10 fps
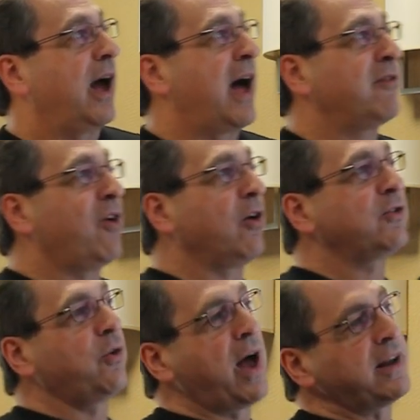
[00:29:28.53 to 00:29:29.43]
I've
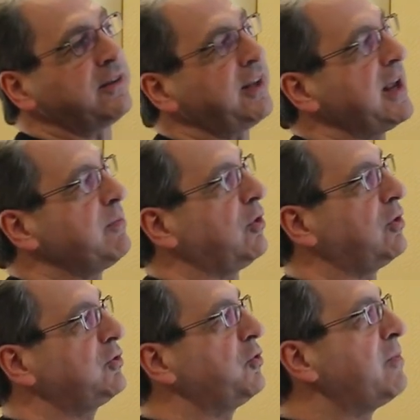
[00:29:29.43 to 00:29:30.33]
also had a
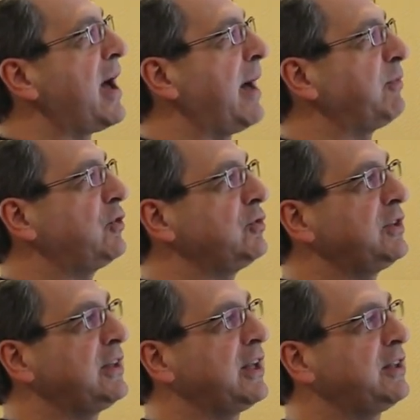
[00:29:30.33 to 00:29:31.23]
table to map to
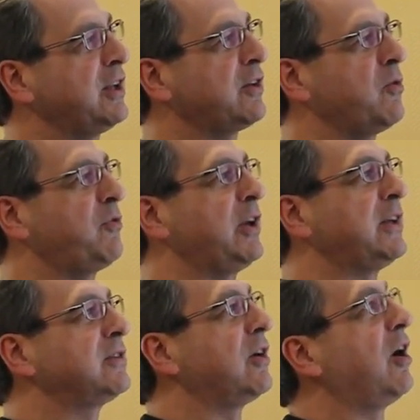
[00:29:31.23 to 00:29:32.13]
the
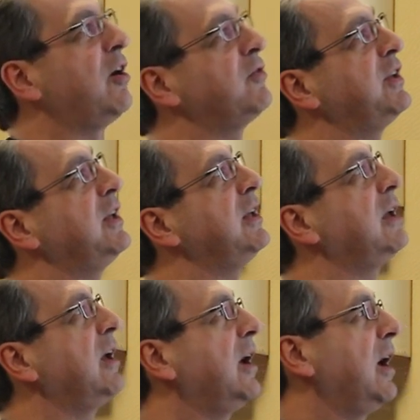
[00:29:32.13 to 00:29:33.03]
equivalent of the
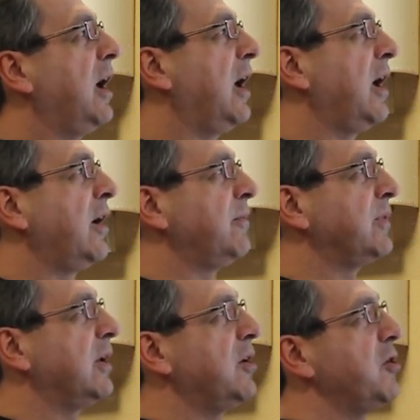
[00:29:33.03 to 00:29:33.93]

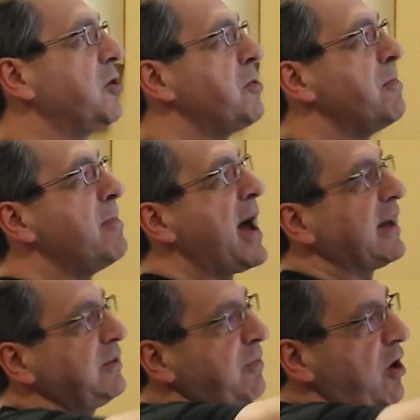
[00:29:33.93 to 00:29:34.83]

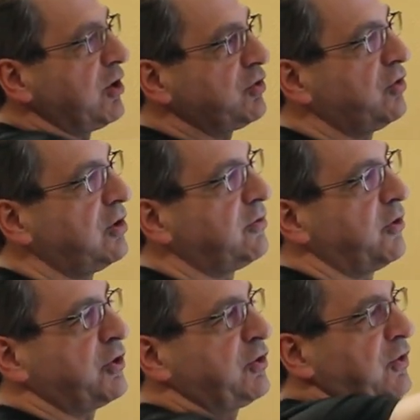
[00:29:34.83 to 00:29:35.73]
MAXX module
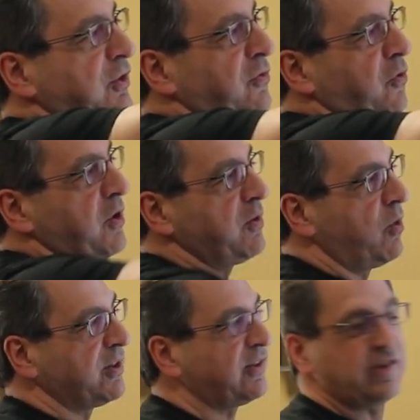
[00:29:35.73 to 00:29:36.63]
versus the
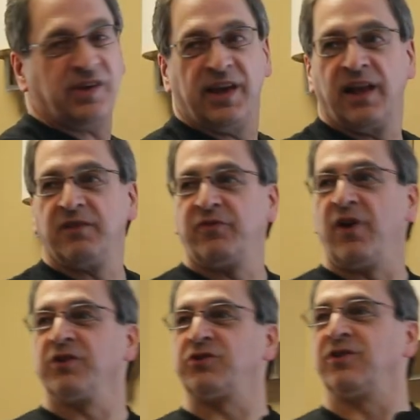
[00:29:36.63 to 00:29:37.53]
41CL
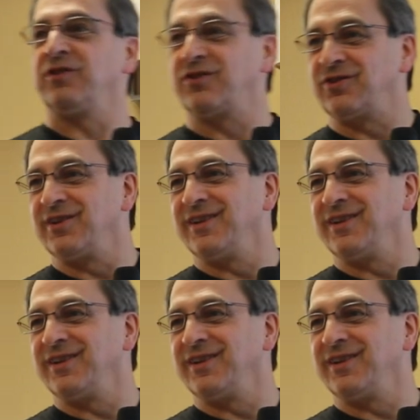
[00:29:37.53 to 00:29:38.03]
functions.